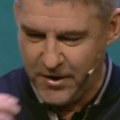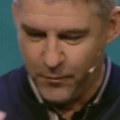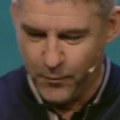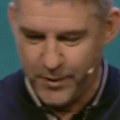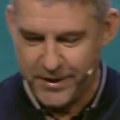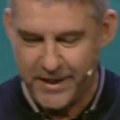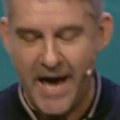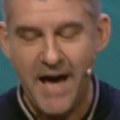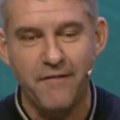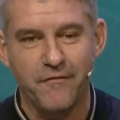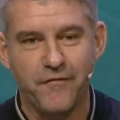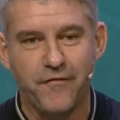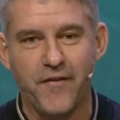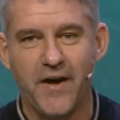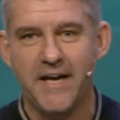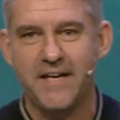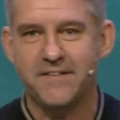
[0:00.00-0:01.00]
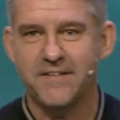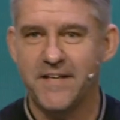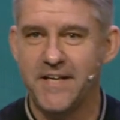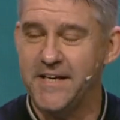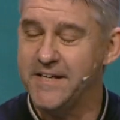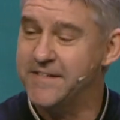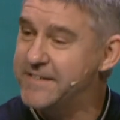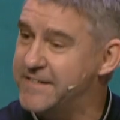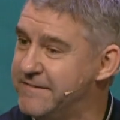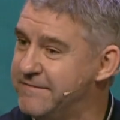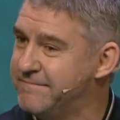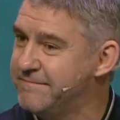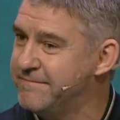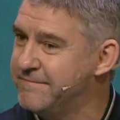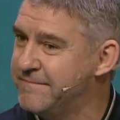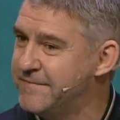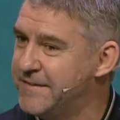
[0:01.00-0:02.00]
without faith it is
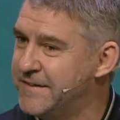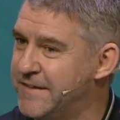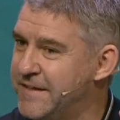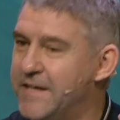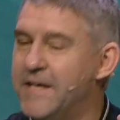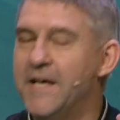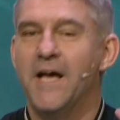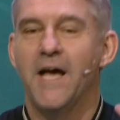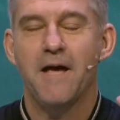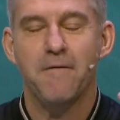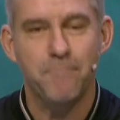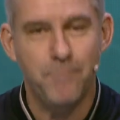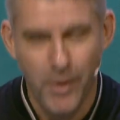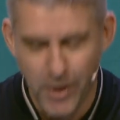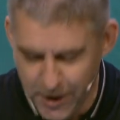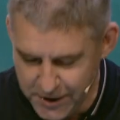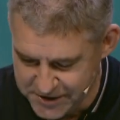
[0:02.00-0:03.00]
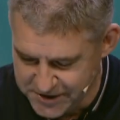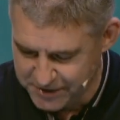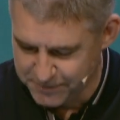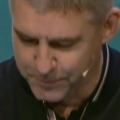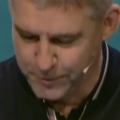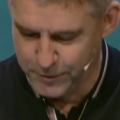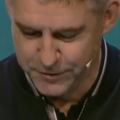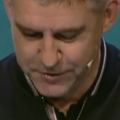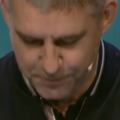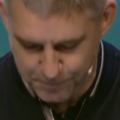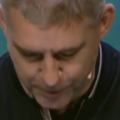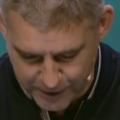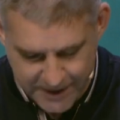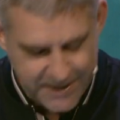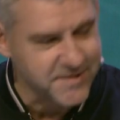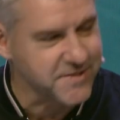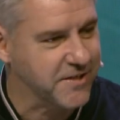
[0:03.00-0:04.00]
impossible to
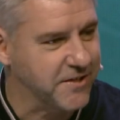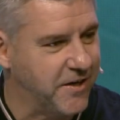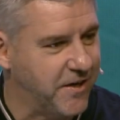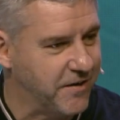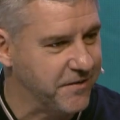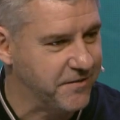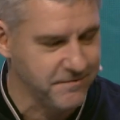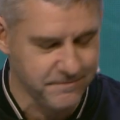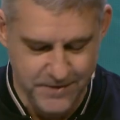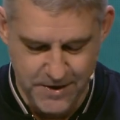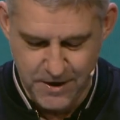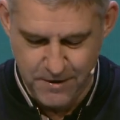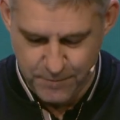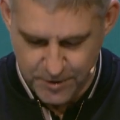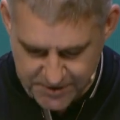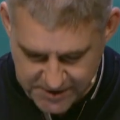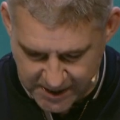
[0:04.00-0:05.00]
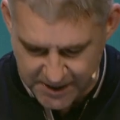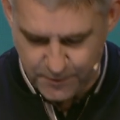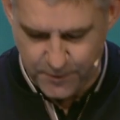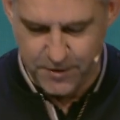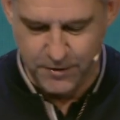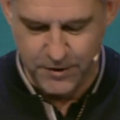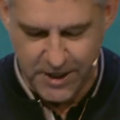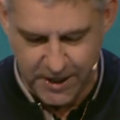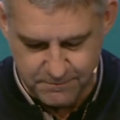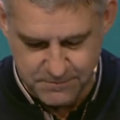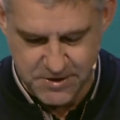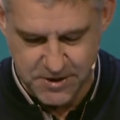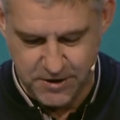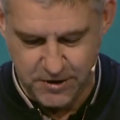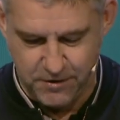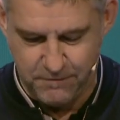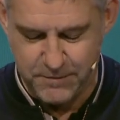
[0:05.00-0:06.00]
please God, because anyone who comes
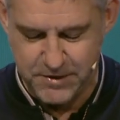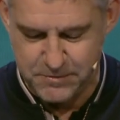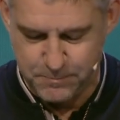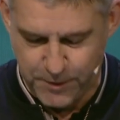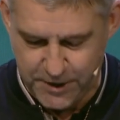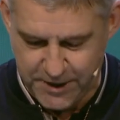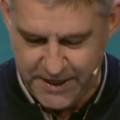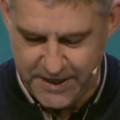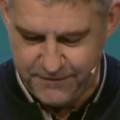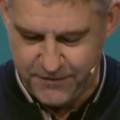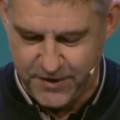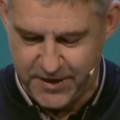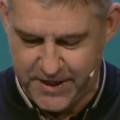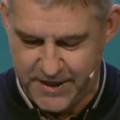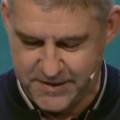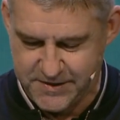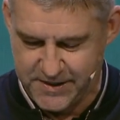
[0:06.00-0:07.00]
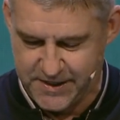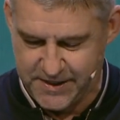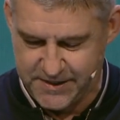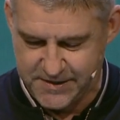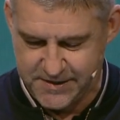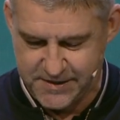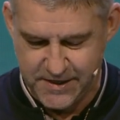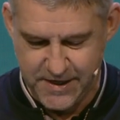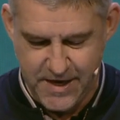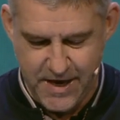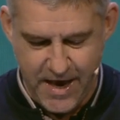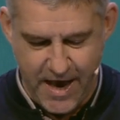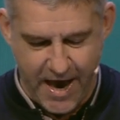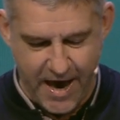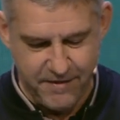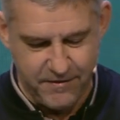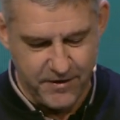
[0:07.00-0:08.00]
to God must believe that he exists
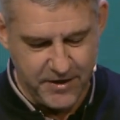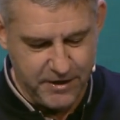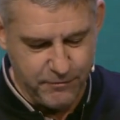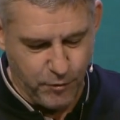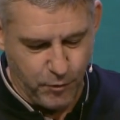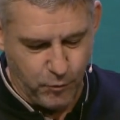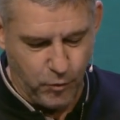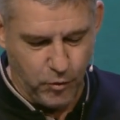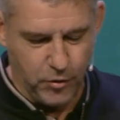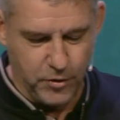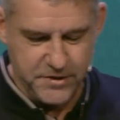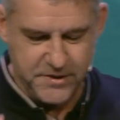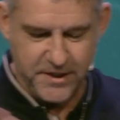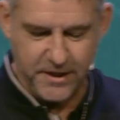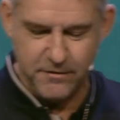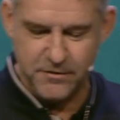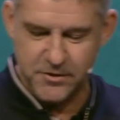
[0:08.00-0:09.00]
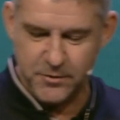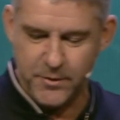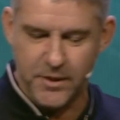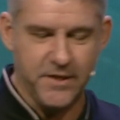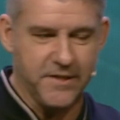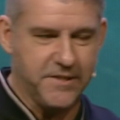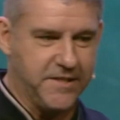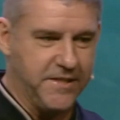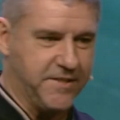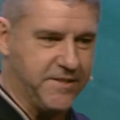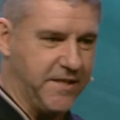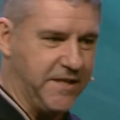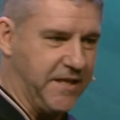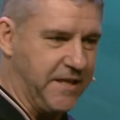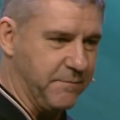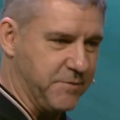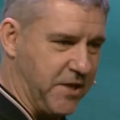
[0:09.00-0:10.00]
and that he rewards those who earnestly
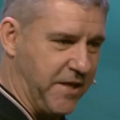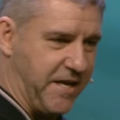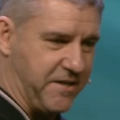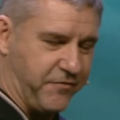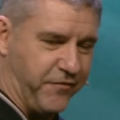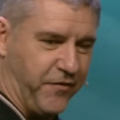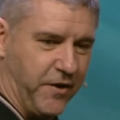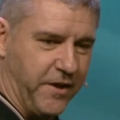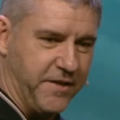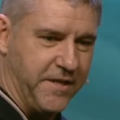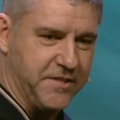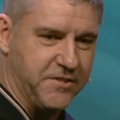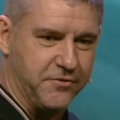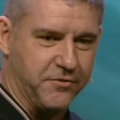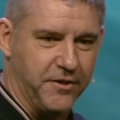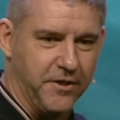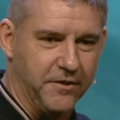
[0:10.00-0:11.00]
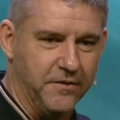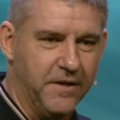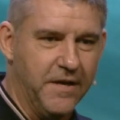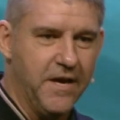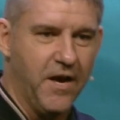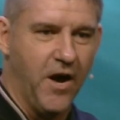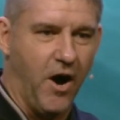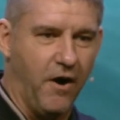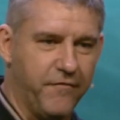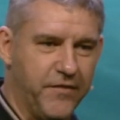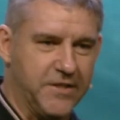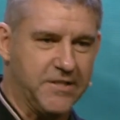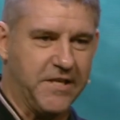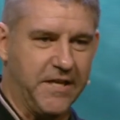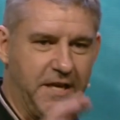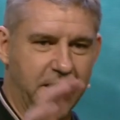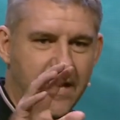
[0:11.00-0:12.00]
seek him. So let's follow this through.
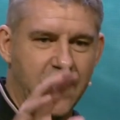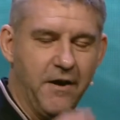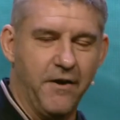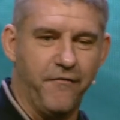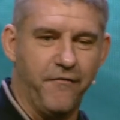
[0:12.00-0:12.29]
Obviously,